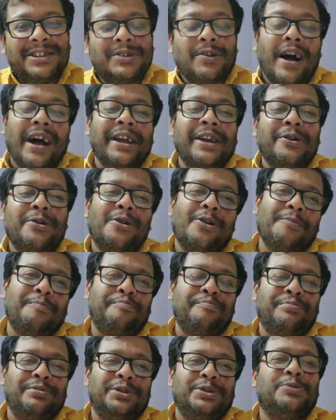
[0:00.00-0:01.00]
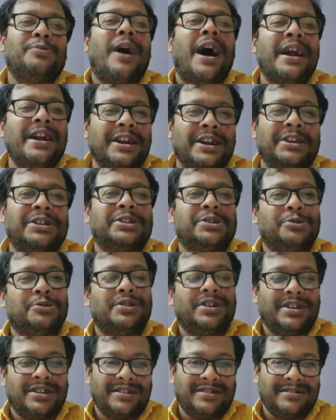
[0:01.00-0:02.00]
So I hope you
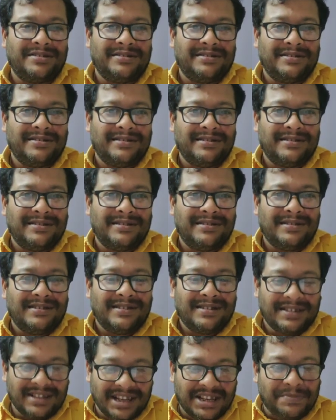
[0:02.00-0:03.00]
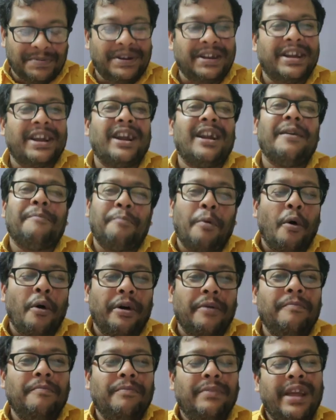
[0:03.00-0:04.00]
understood this particular
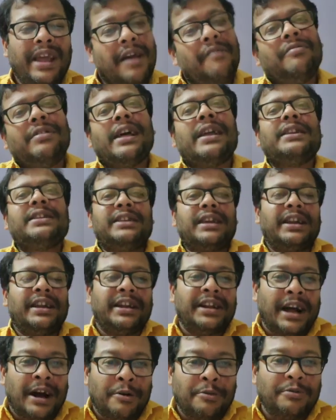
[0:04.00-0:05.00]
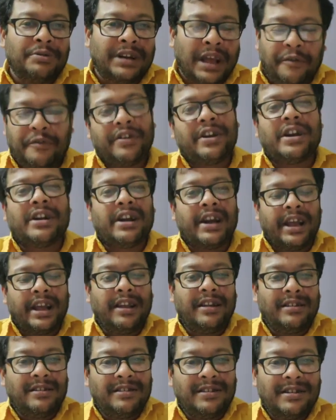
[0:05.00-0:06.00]
poem. If there is any doubt,
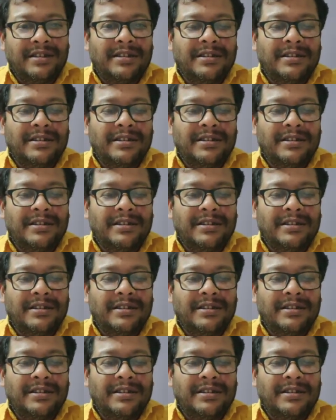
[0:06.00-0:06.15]
definitely